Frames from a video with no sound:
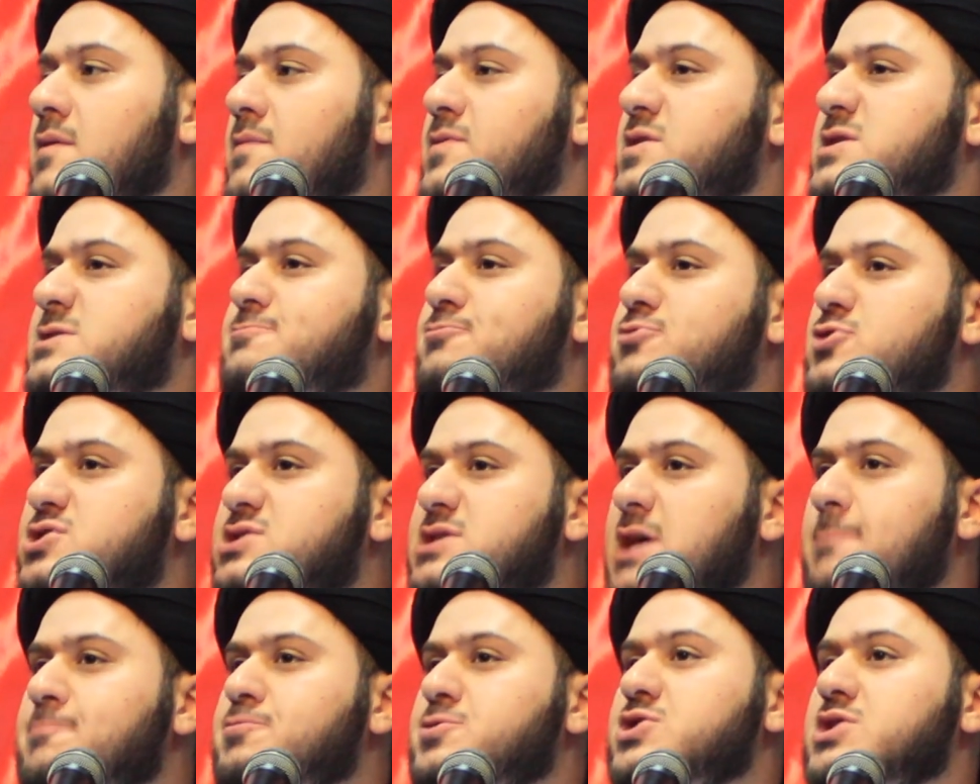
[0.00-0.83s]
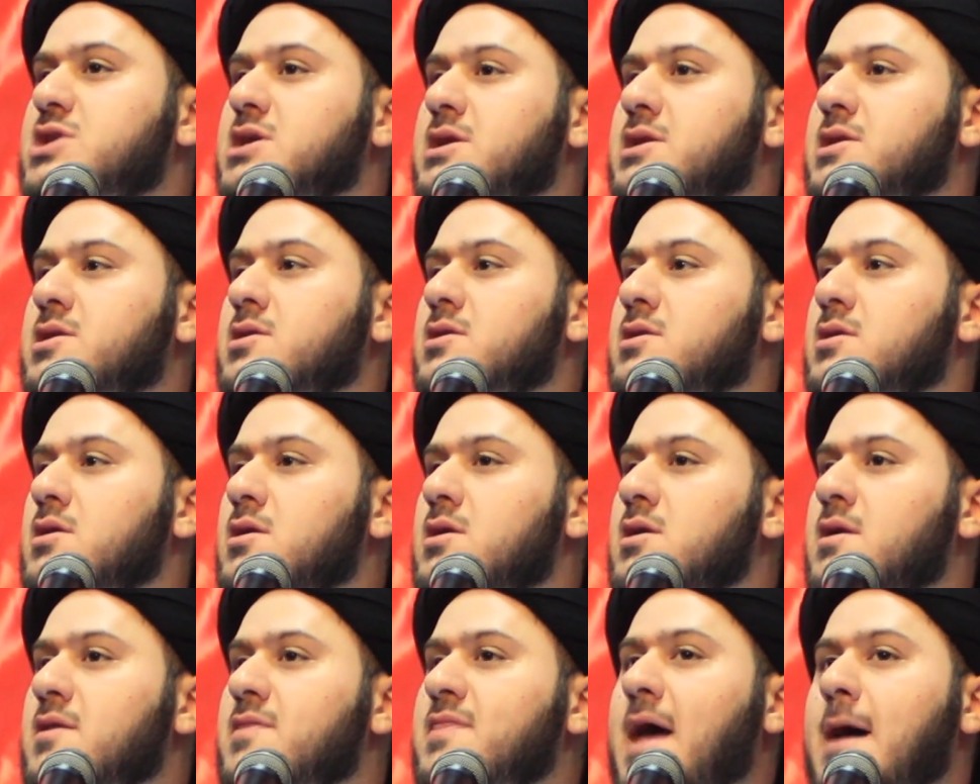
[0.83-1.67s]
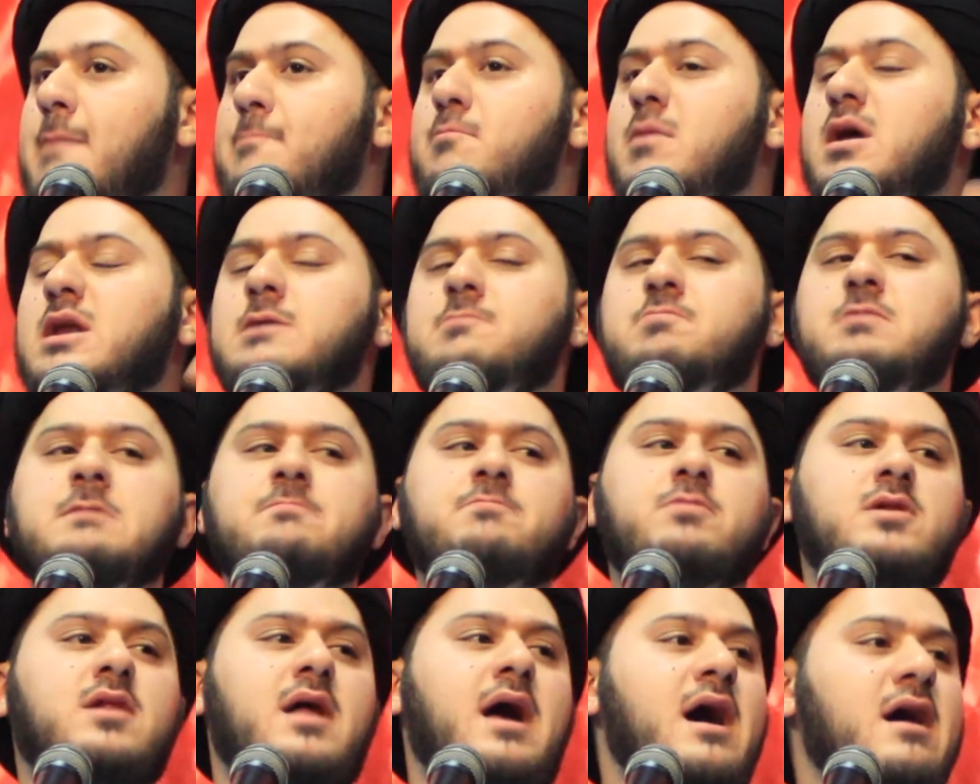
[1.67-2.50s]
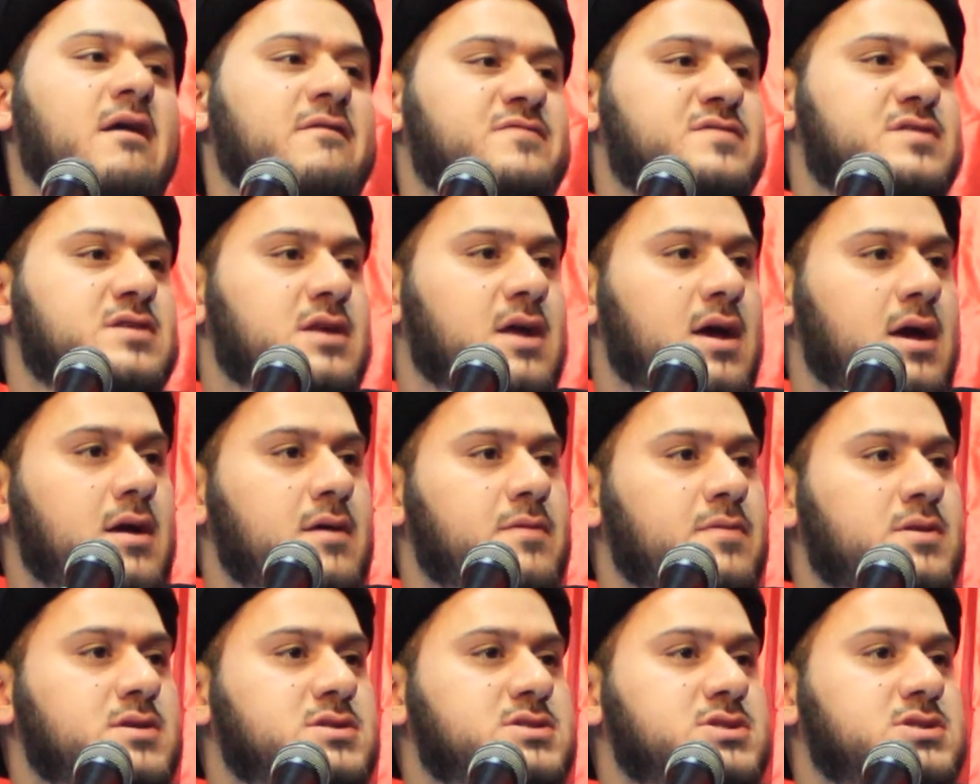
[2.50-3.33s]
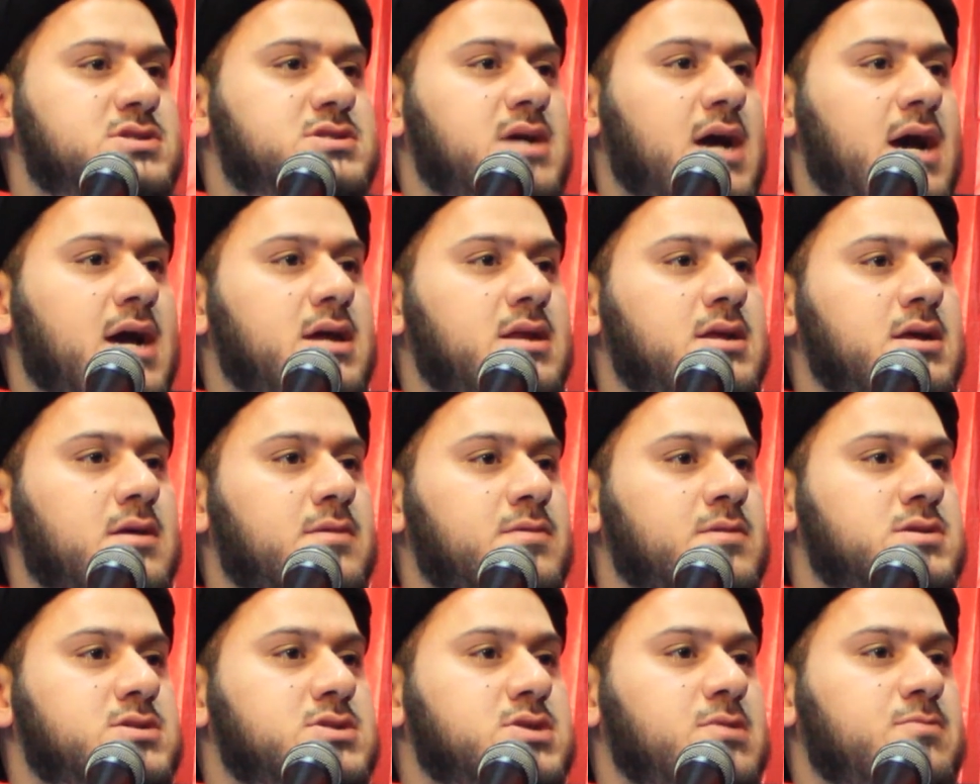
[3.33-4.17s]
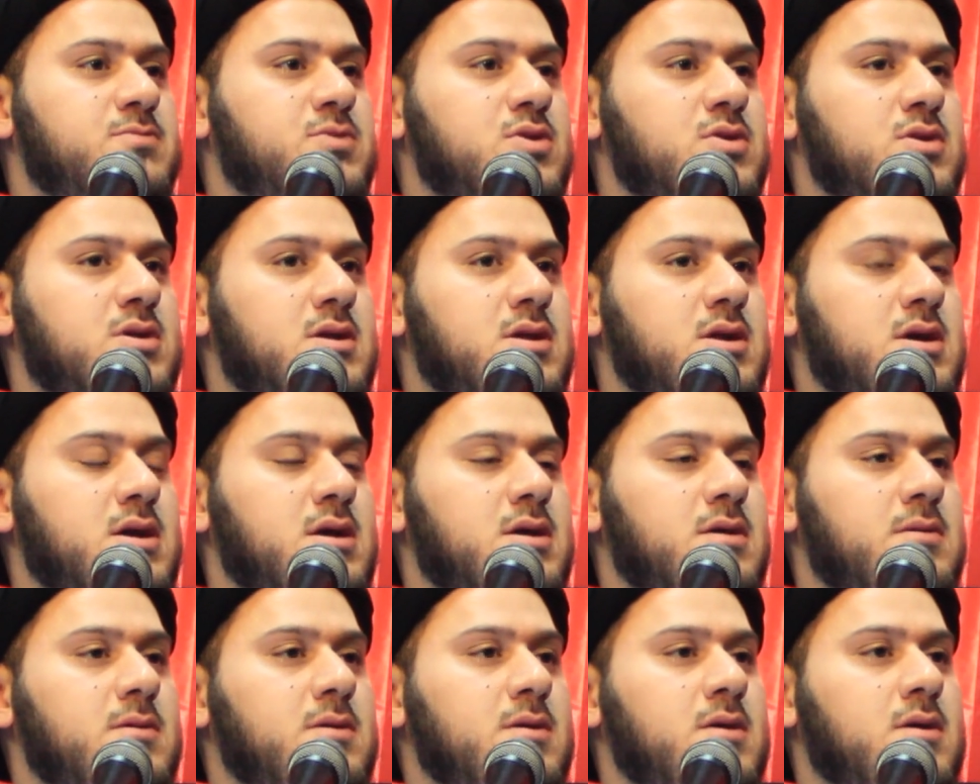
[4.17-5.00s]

this perception that many people have today in this society, in this community.